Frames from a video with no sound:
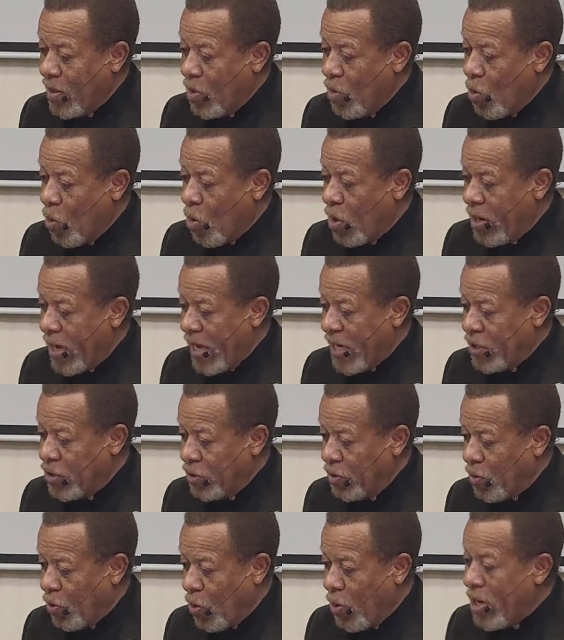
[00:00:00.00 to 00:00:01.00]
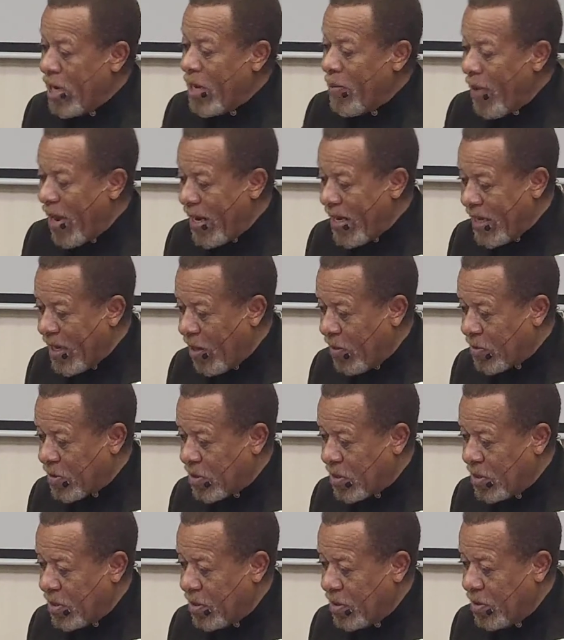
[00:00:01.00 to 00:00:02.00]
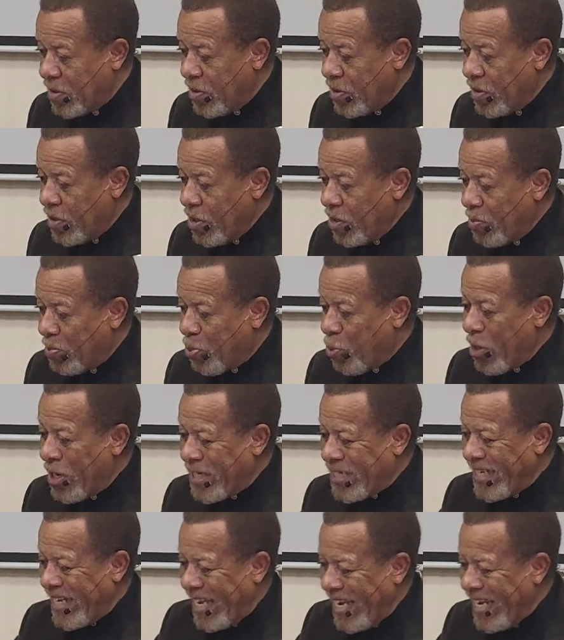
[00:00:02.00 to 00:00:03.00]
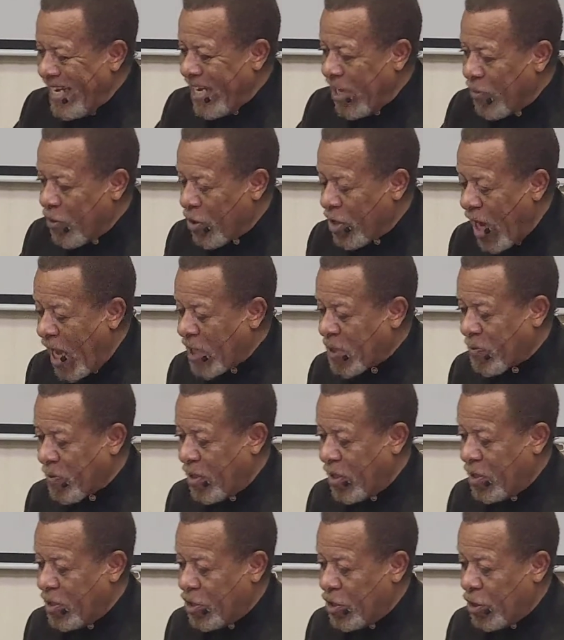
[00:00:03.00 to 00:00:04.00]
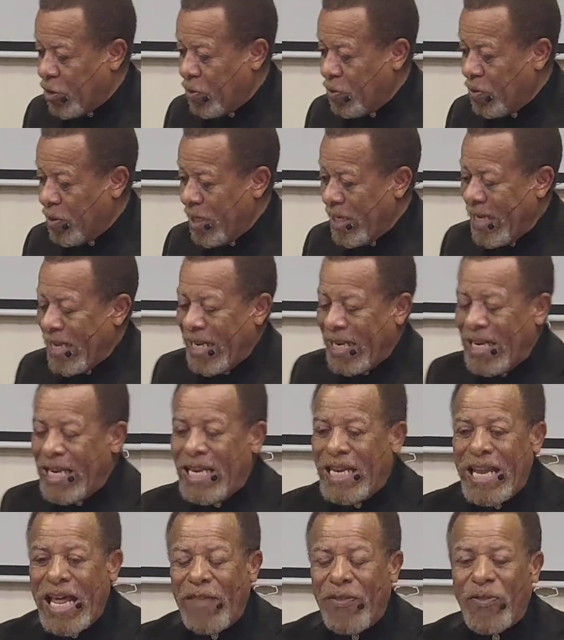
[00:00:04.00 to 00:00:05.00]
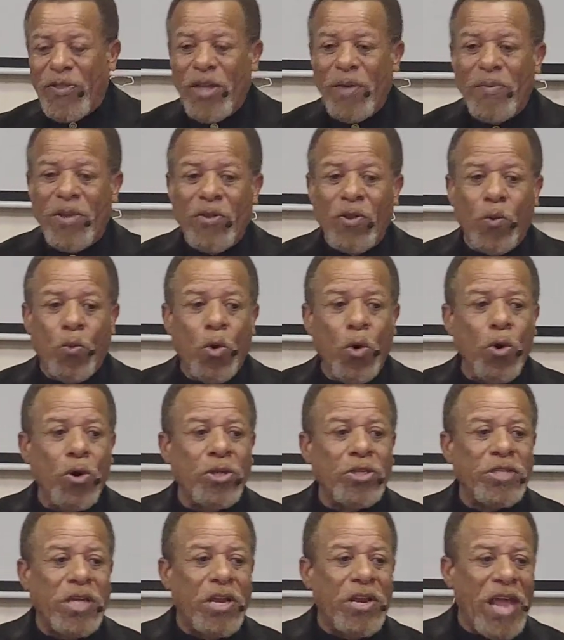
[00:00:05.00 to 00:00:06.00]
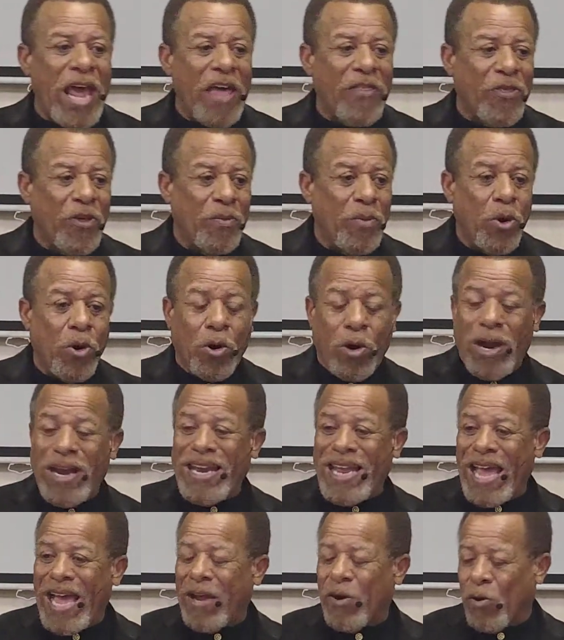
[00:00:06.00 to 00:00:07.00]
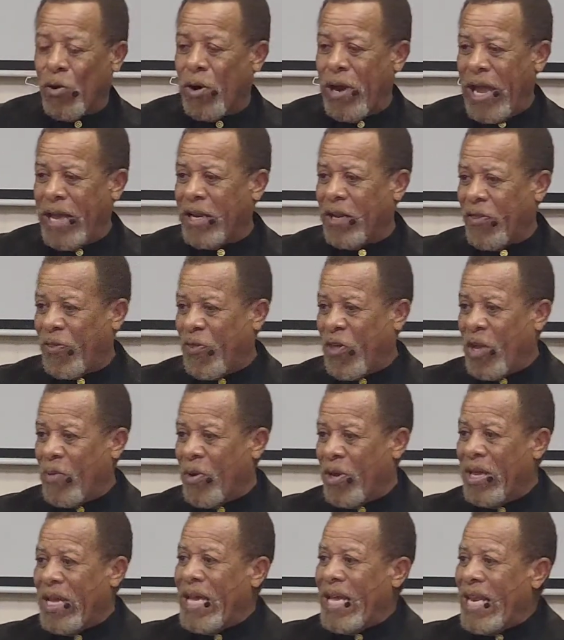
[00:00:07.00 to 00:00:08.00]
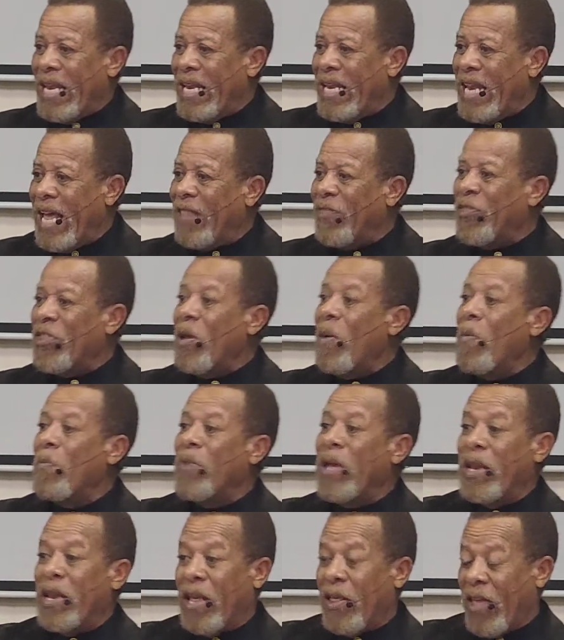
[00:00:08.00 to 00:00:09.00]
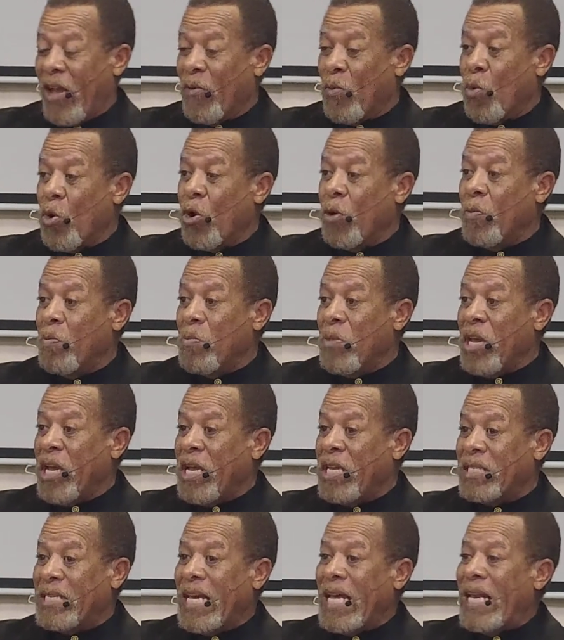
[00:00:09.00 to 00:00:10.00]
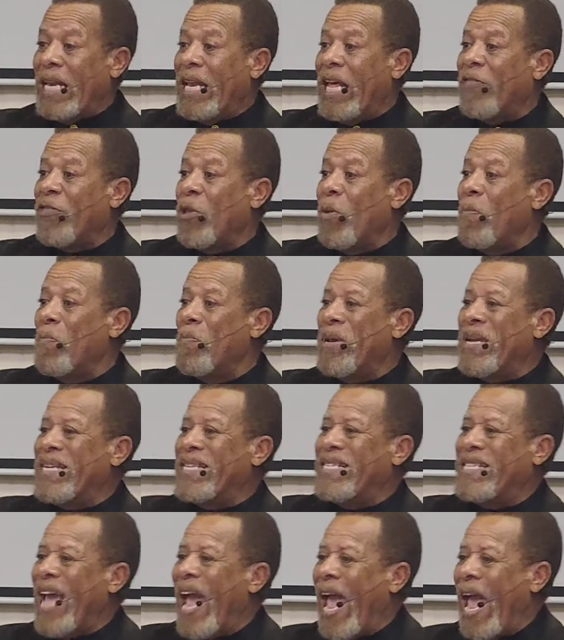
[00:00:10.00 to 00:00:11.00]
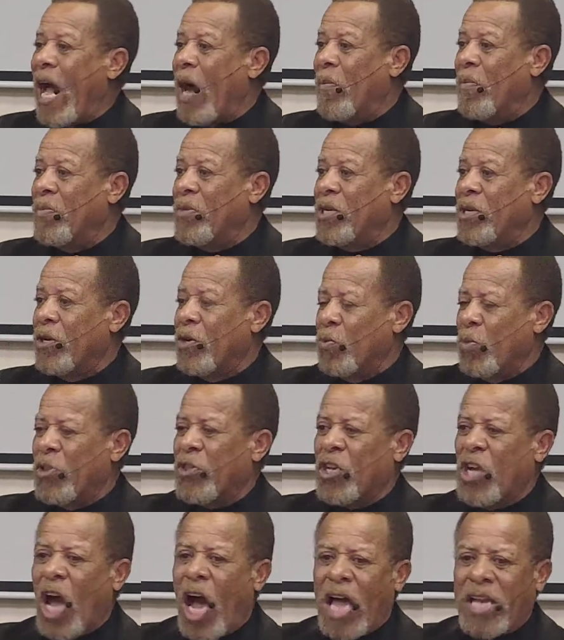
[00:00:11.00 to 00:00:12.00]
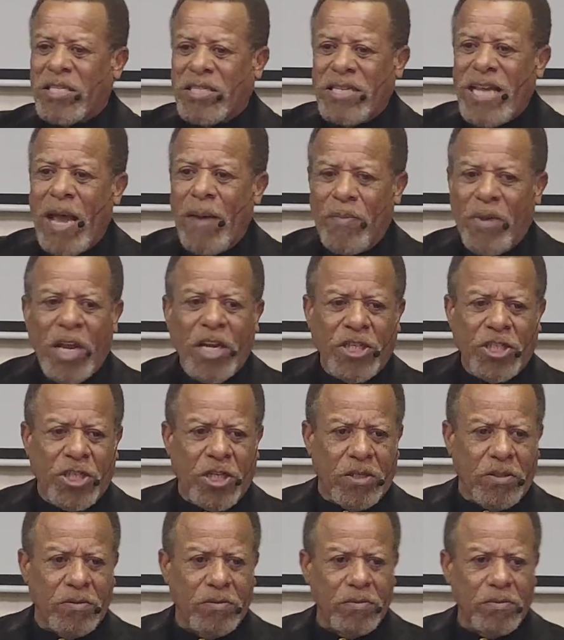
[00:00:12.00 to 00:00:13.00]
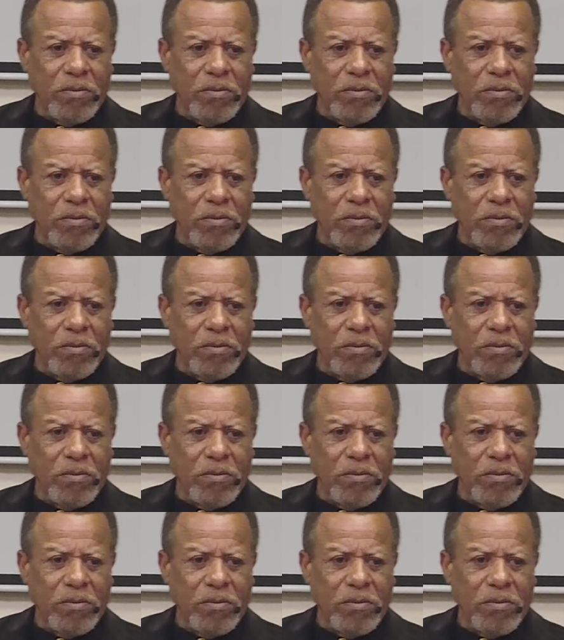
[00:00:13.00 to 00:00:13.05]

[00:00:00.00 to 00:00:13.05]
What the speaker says: or an angel or anybody else preach any other gospel unto you, let them, and the word is anathema or anathema, let them, and that word means, let them be damned with God's damnation.